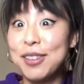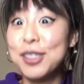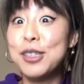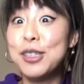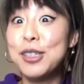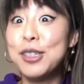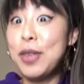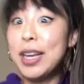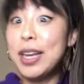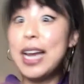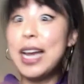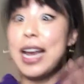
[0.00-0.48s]

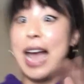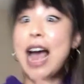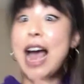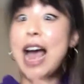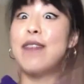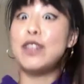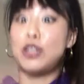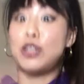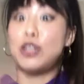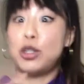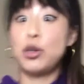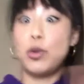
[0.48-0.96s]
So then I
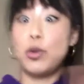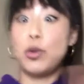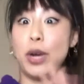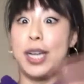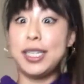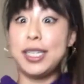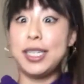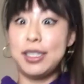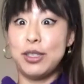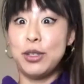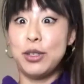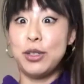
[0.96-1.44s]
have a
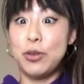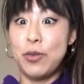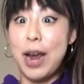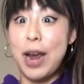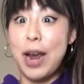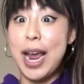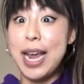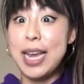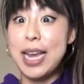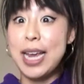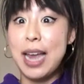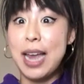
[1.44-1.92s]
choice,
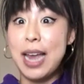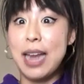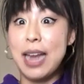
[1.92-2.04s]
right?